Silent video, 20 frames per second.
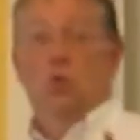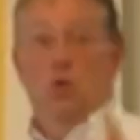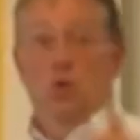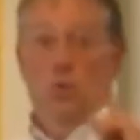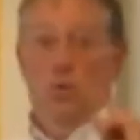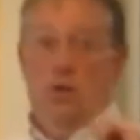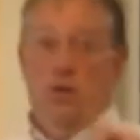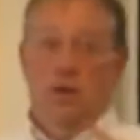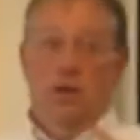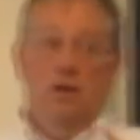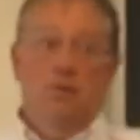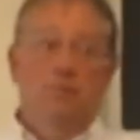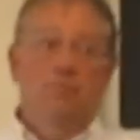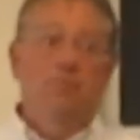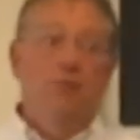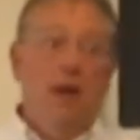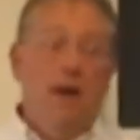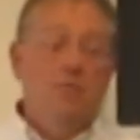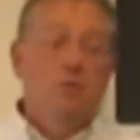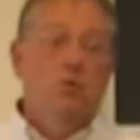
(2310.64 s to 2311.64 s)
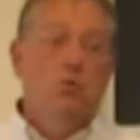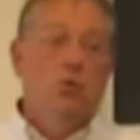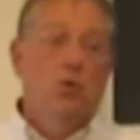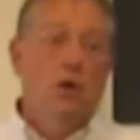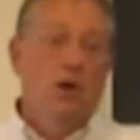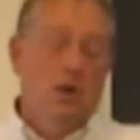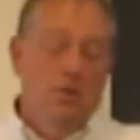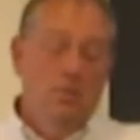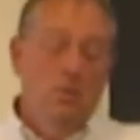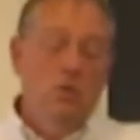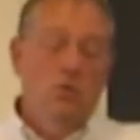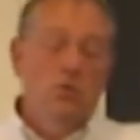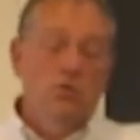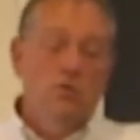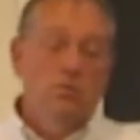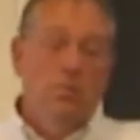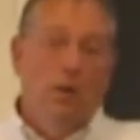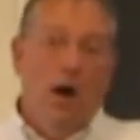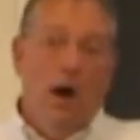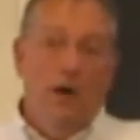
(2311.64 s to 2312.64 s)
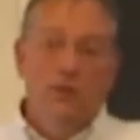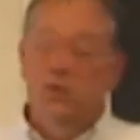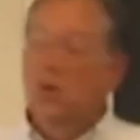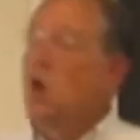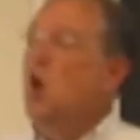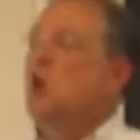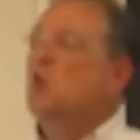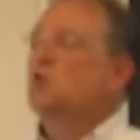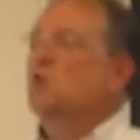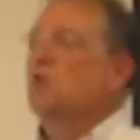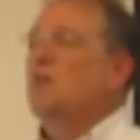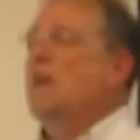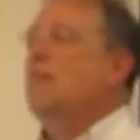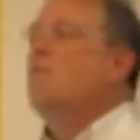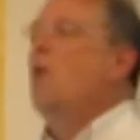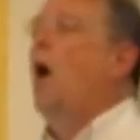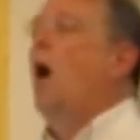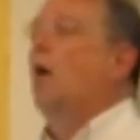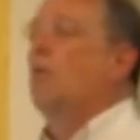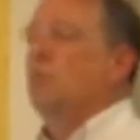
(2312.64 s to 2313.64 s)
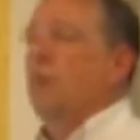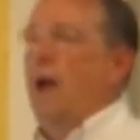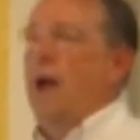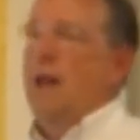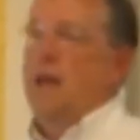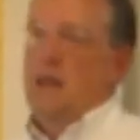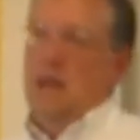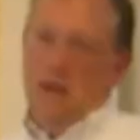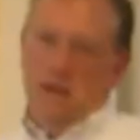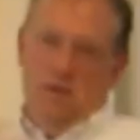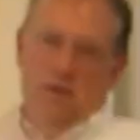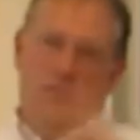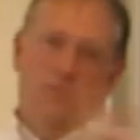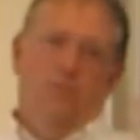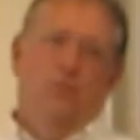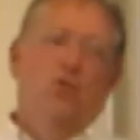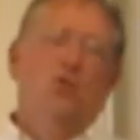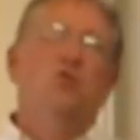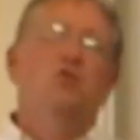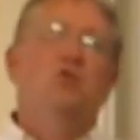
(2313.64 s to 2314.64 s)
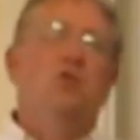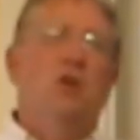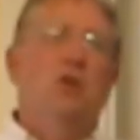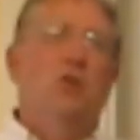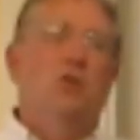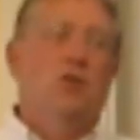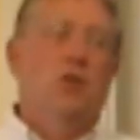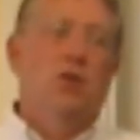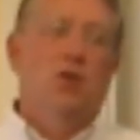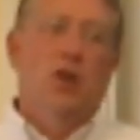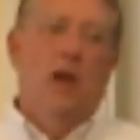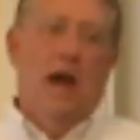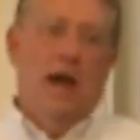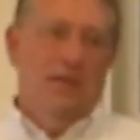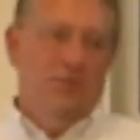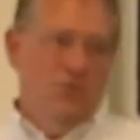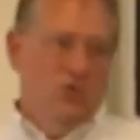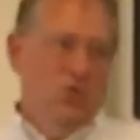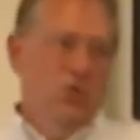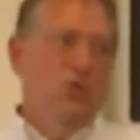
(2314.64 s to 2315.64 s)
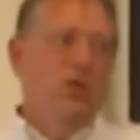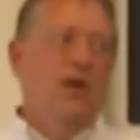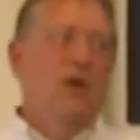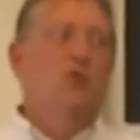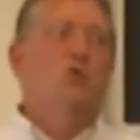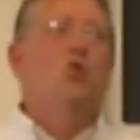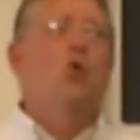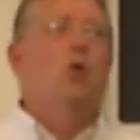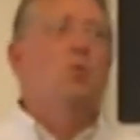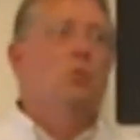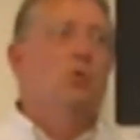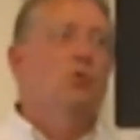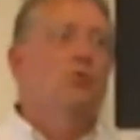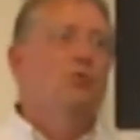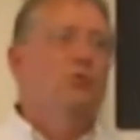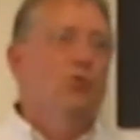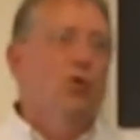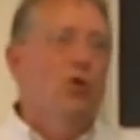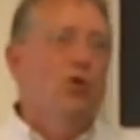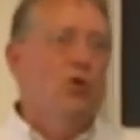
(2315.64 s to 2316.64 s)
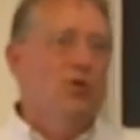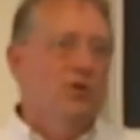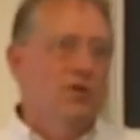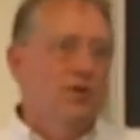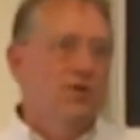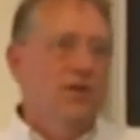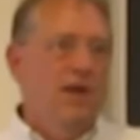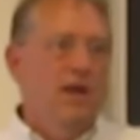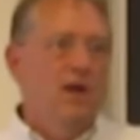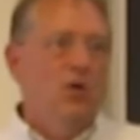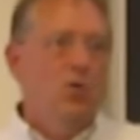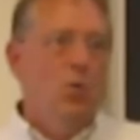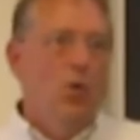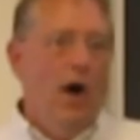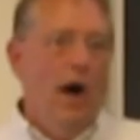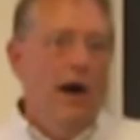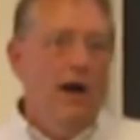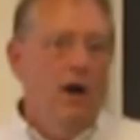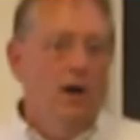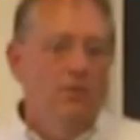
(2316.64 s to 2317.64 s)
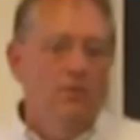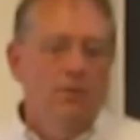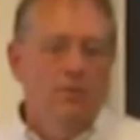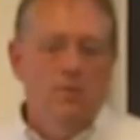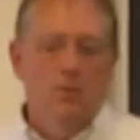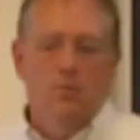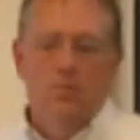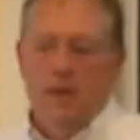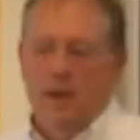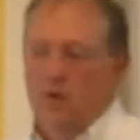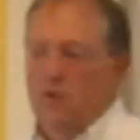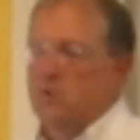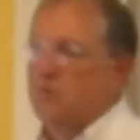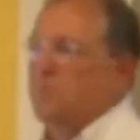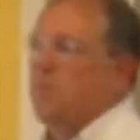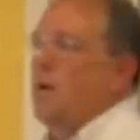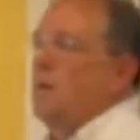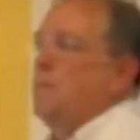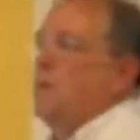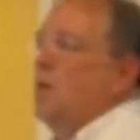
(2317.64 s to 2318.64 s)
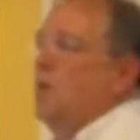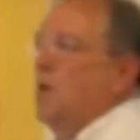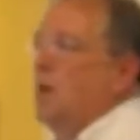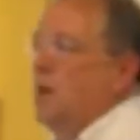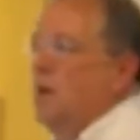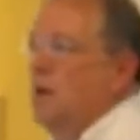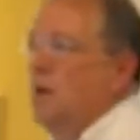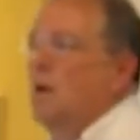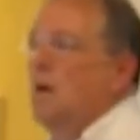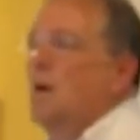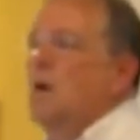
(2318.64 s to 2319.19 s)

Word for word: to it with an inflammatory, an immune response. So they've already, in their first year of their life, to their normal flora that they acquire from their parents primarily,